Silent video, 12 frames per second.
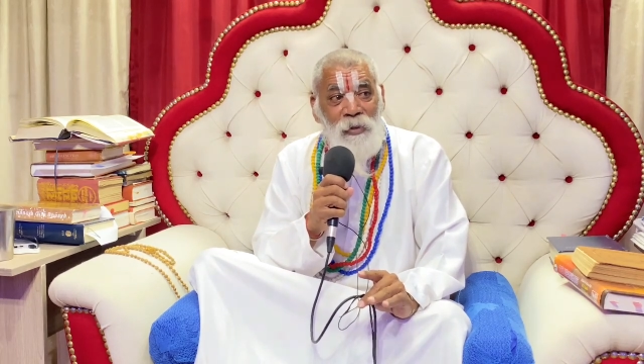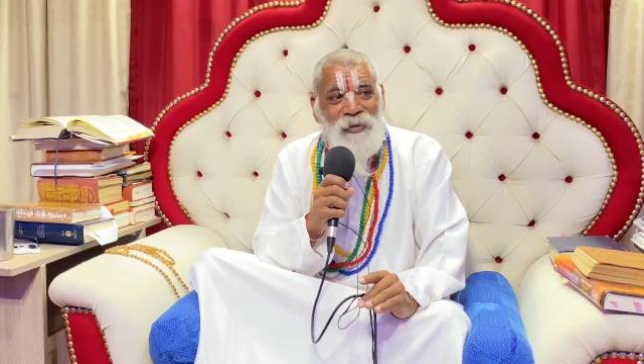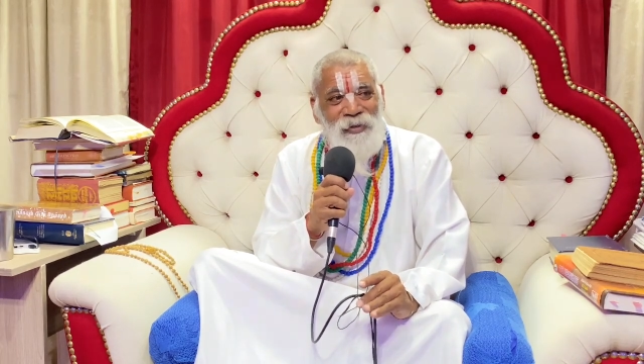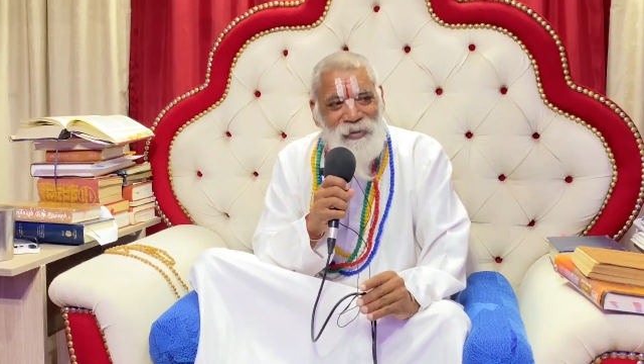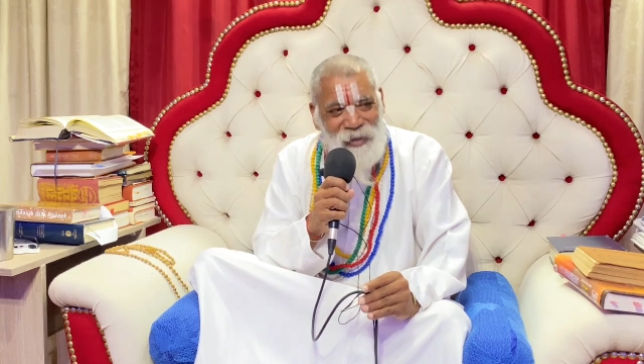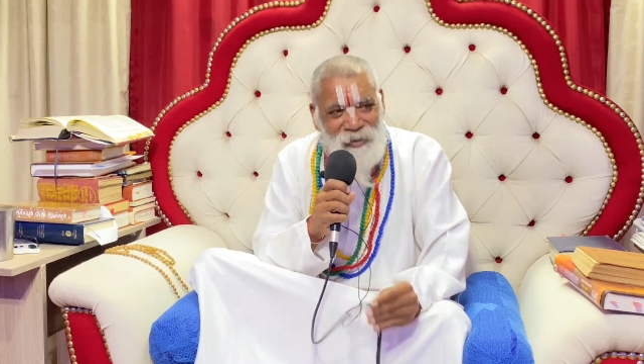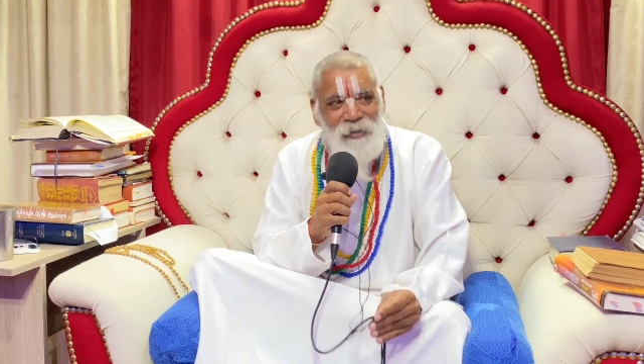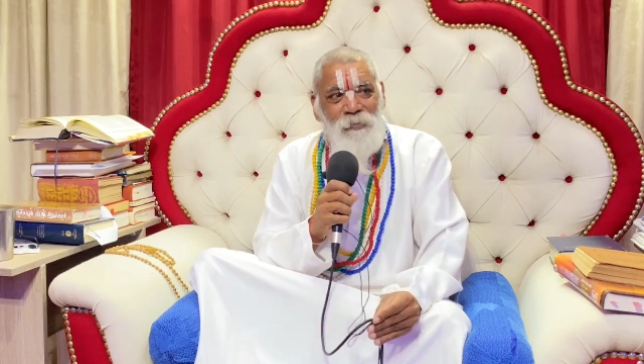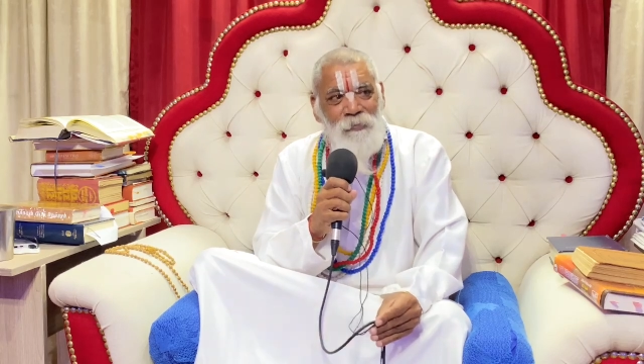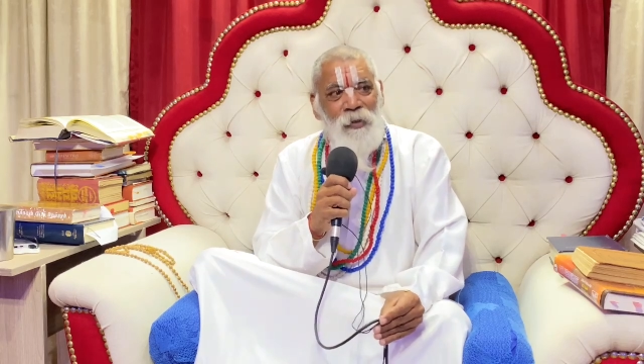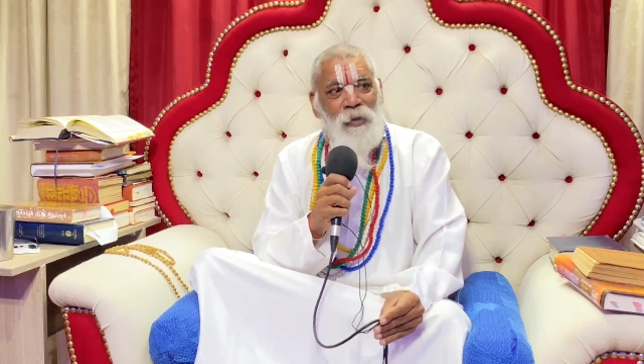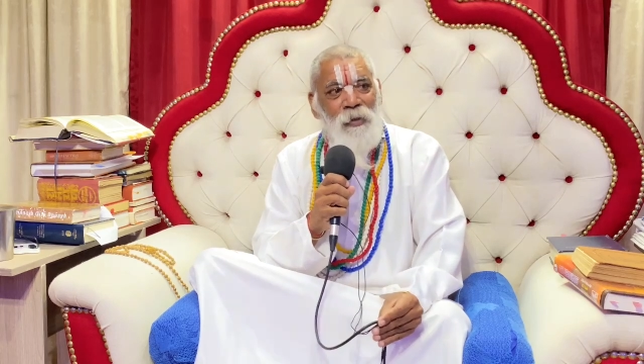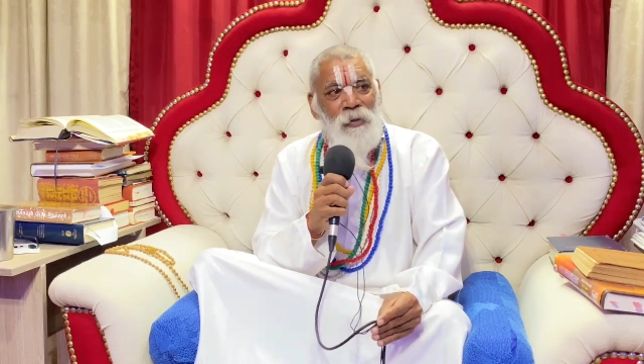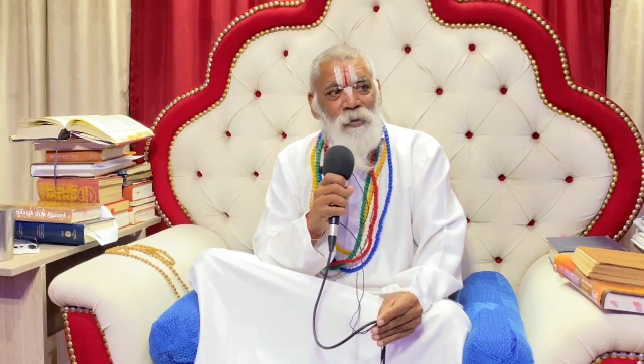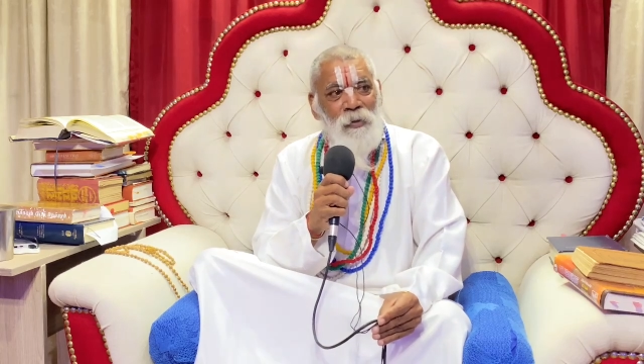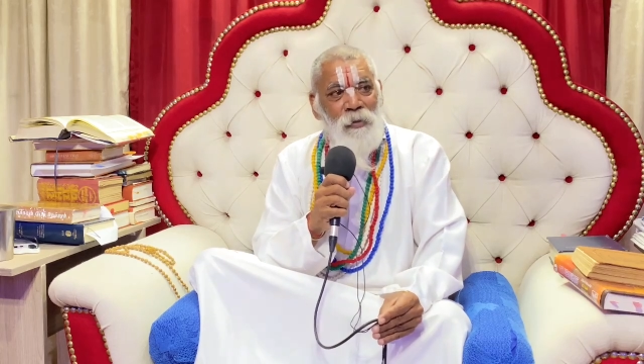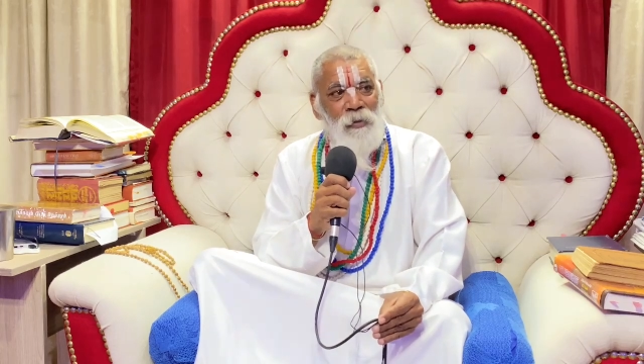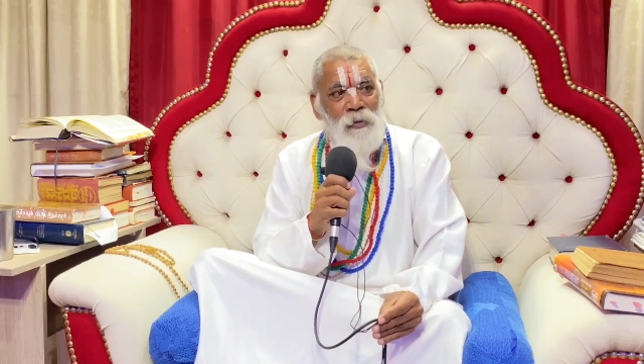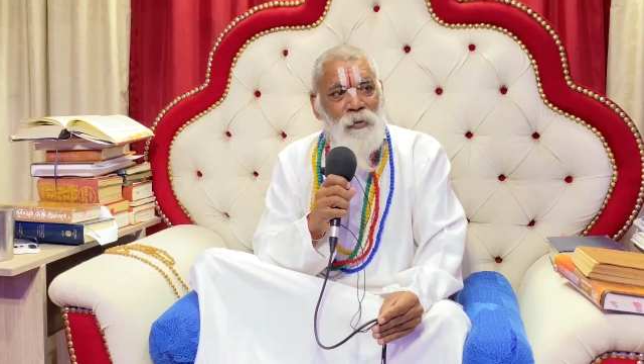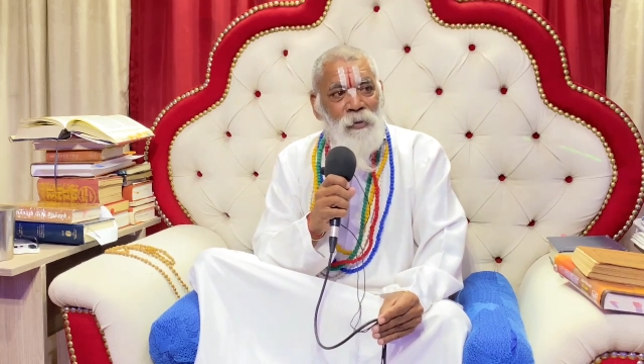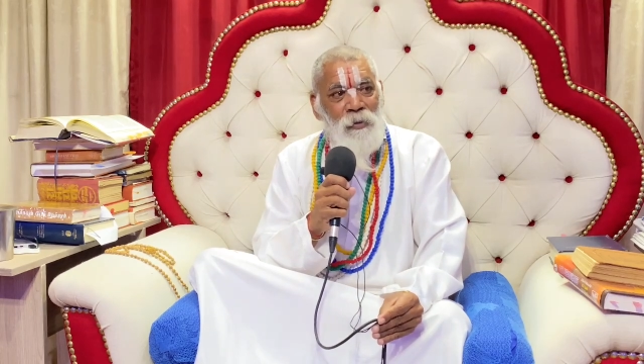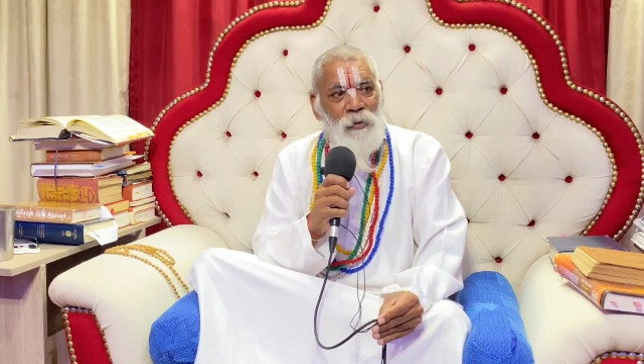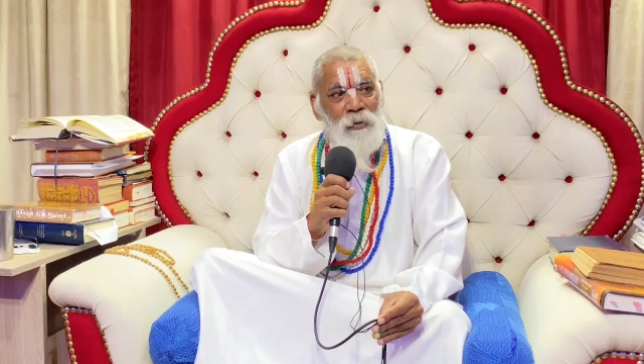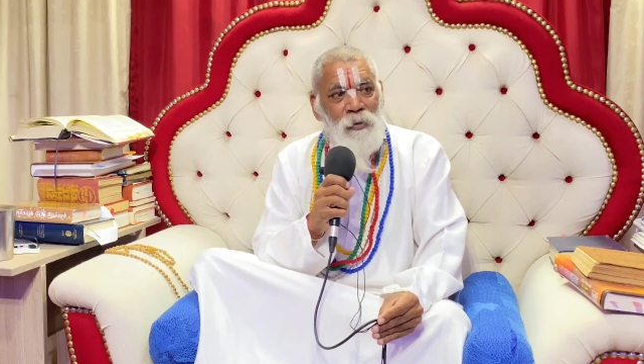scientific.
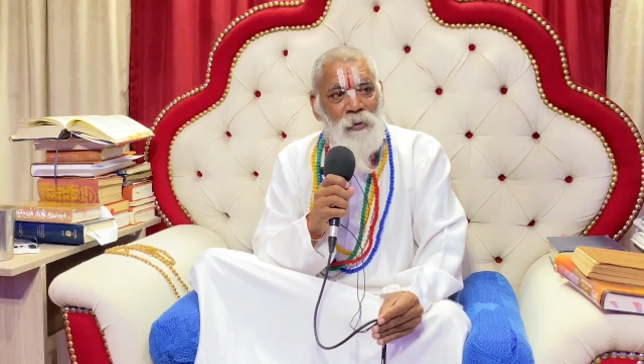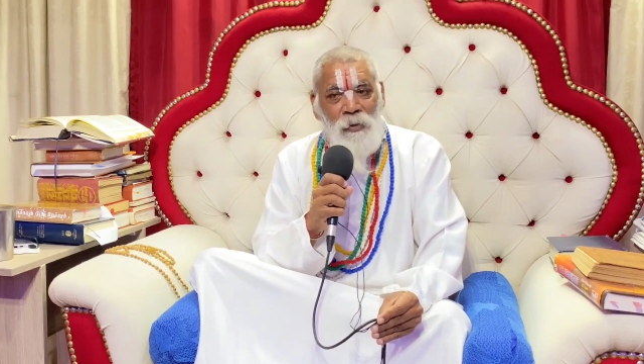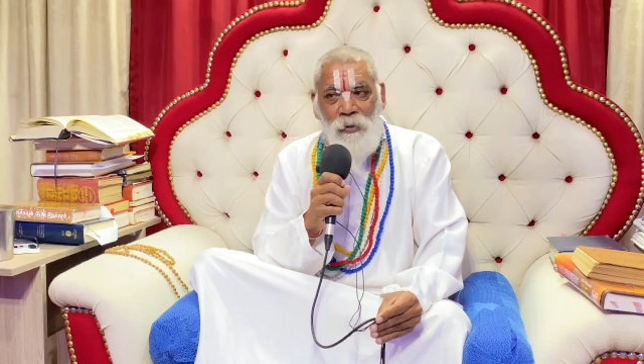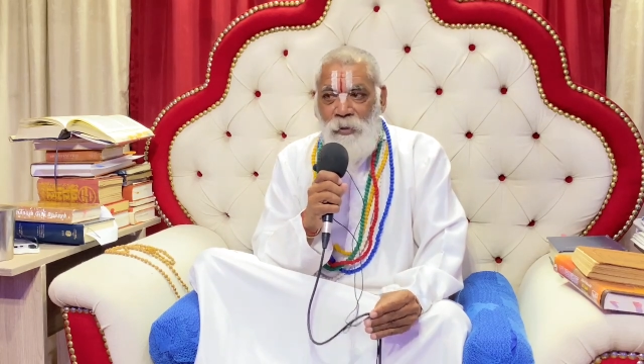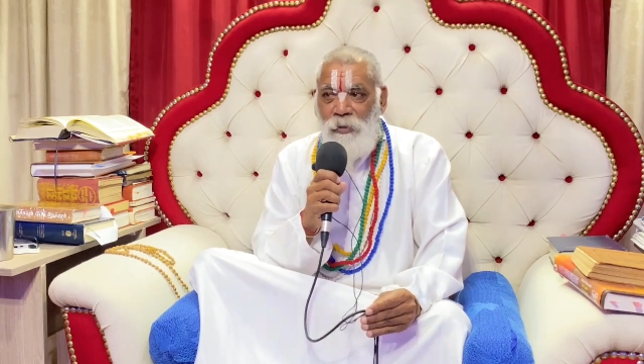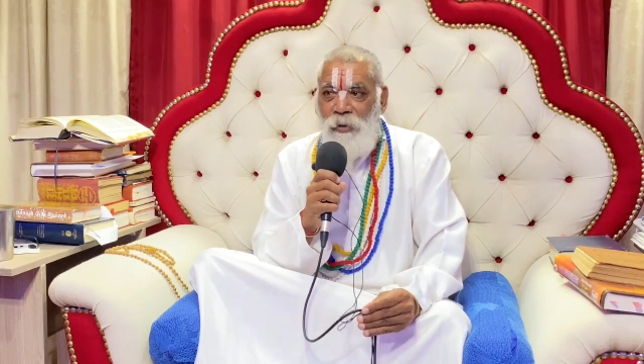You